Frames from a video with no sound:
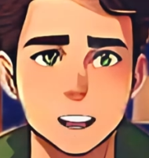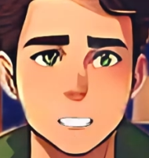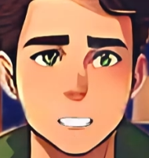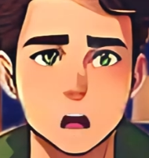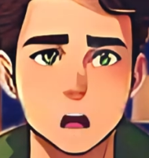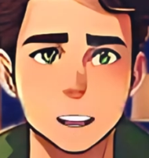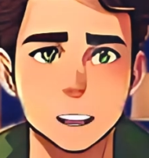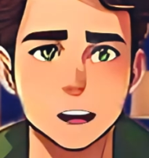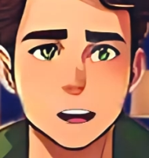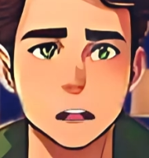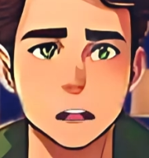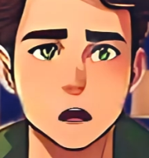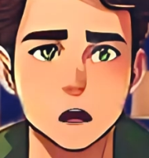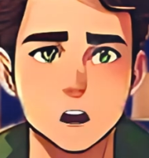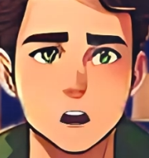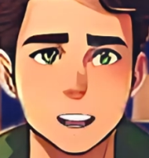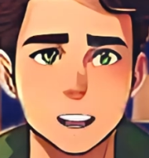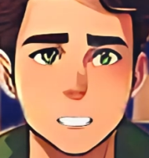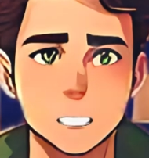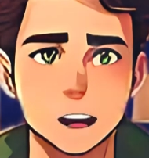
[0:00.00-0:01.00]
First things
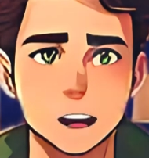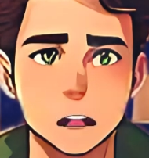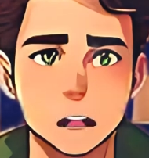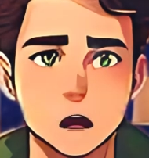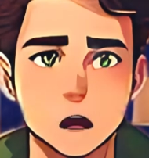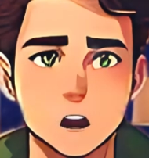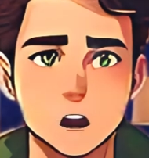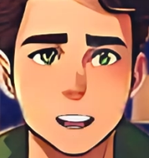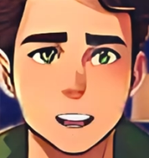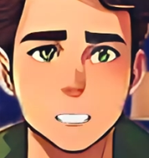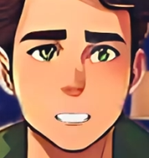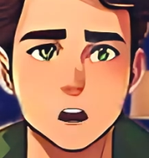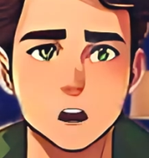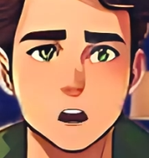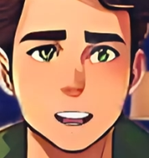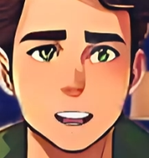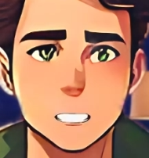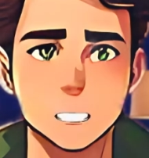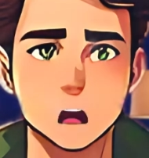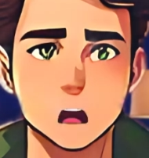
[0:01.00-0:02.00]
first, consider
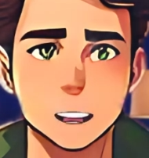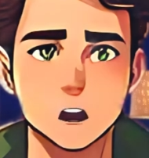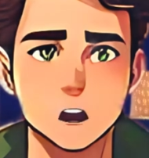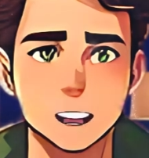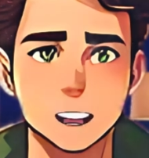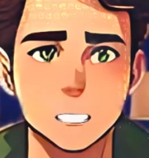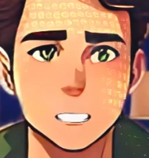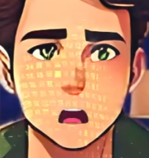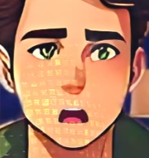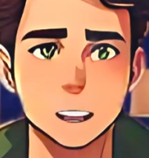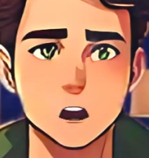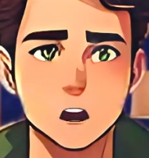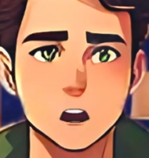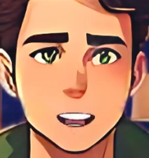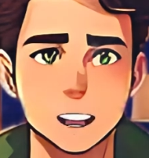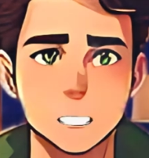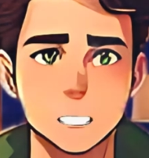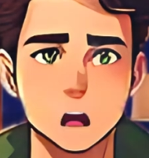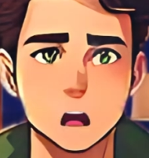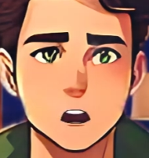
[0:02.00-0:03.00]
accepting
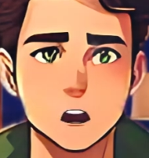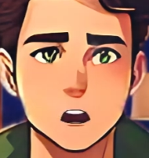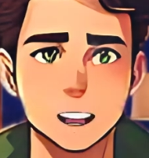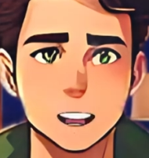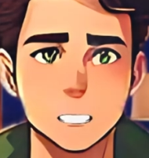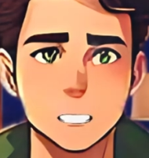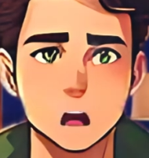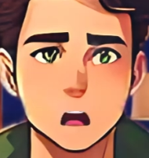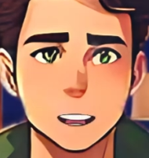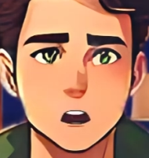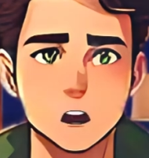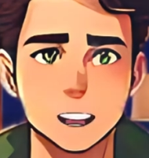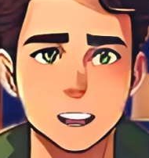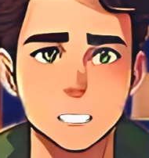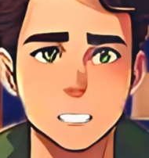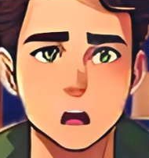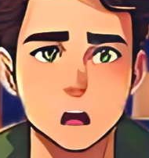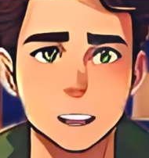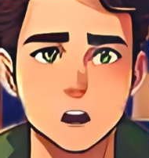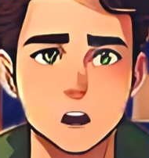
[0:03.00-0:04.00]
cryptocurrency as a form of
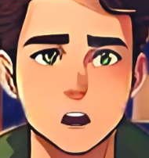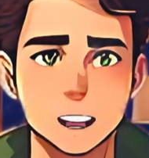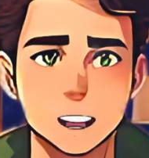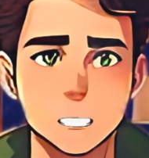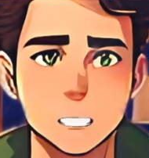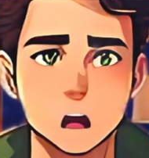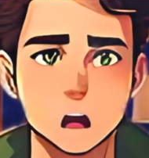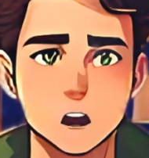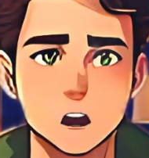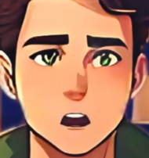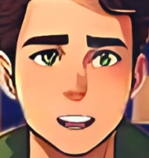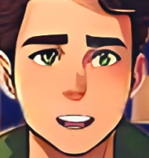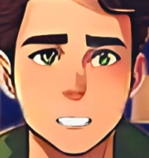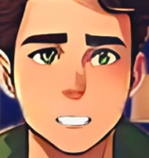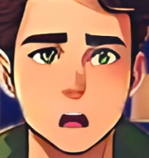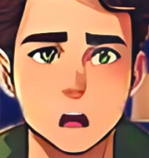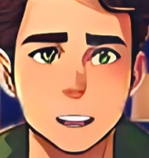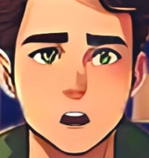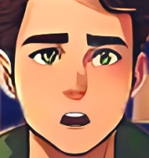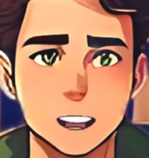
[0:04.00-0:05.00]
payment.
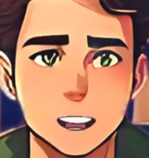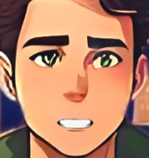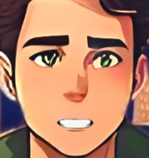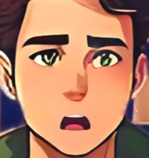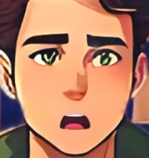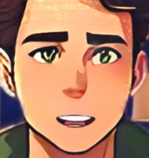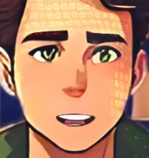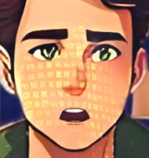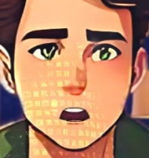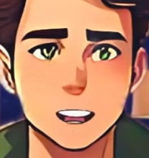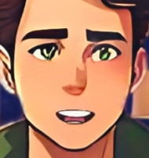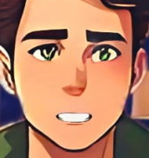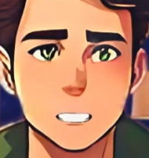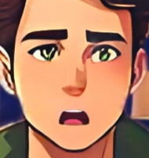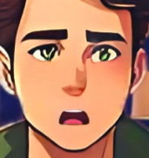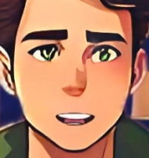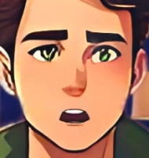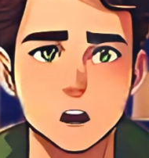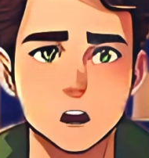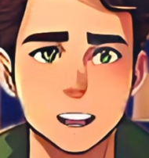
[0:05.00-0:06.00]
It opens up your business
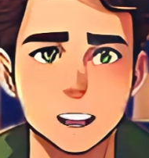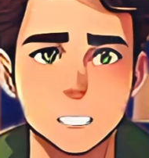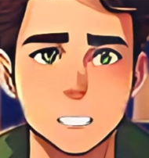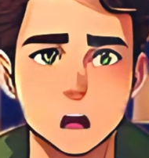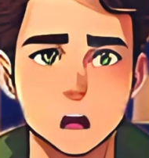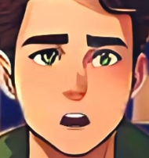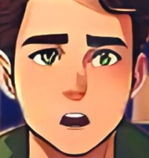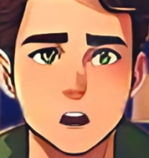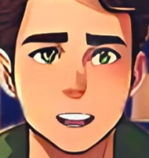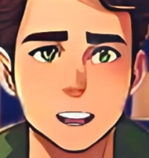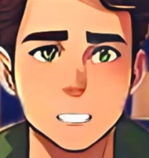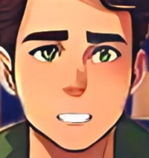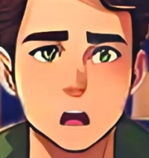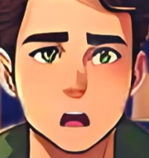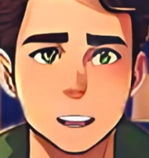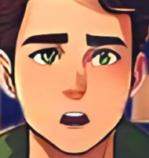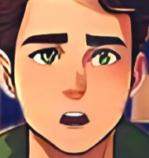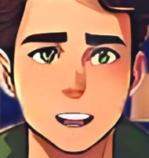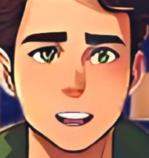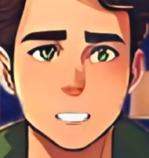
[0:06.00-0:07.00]
to a whole new
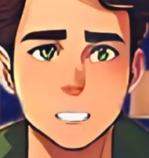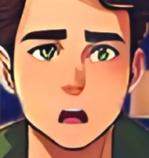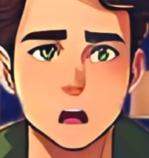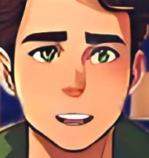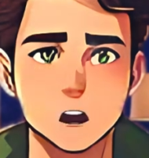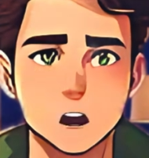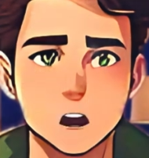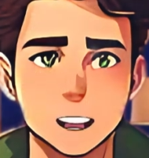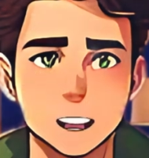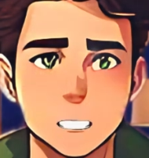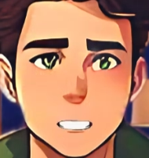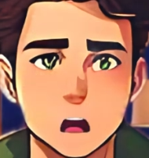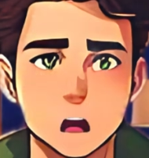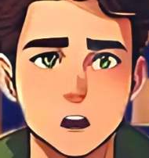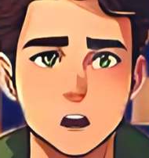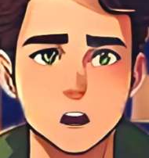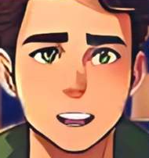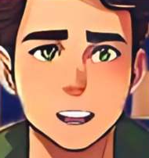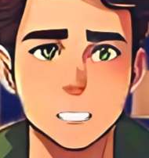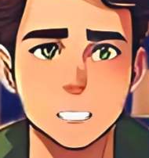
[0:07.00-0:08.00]
customer base,
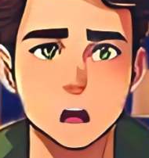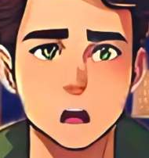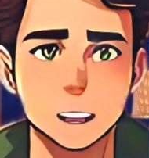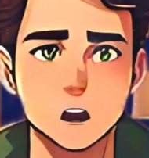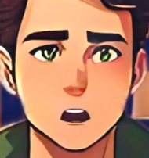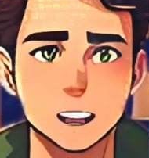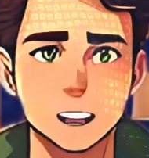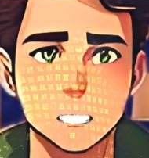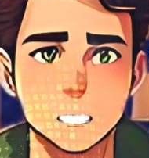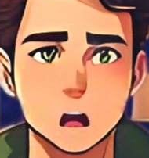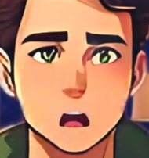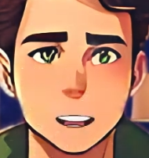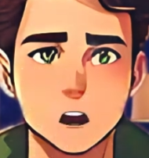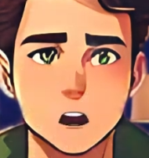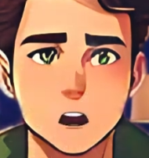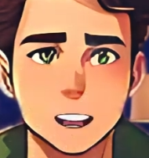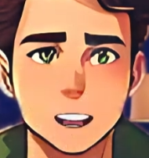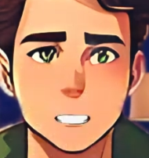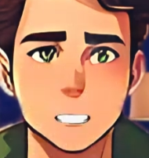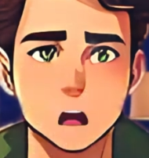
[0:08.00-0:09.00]
especially tech-savvy
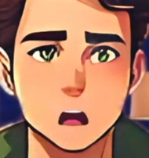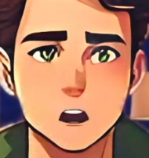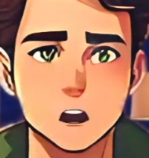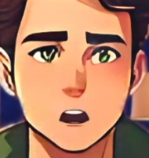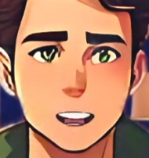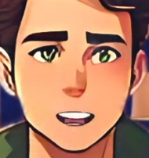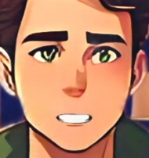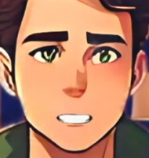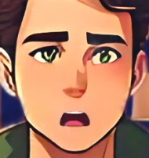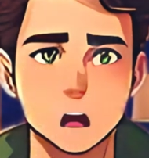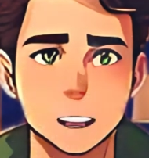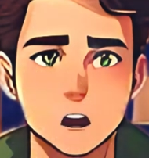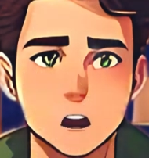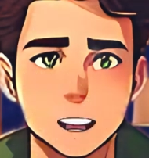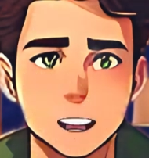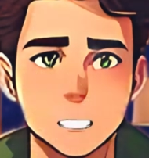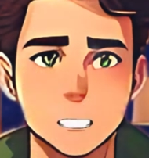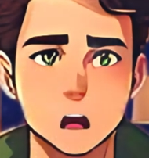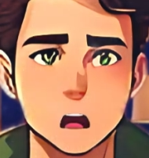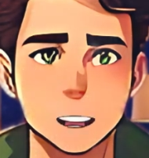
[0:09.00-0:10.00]
millennials and Gen
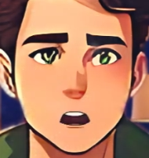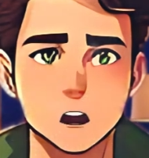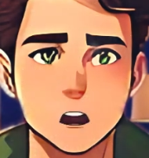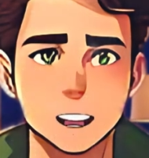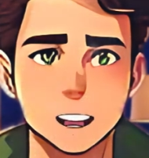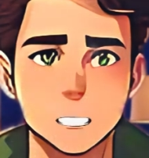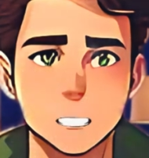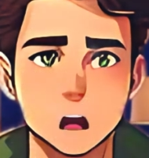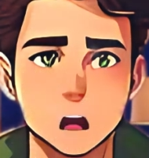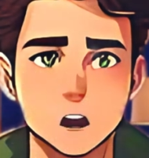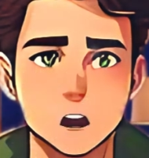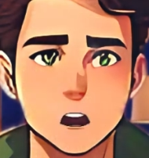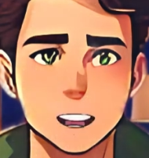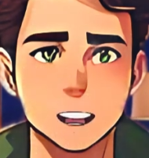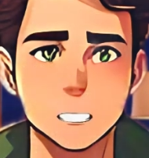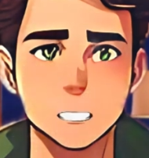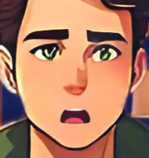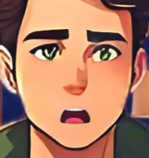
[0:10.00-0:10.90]
Z. two.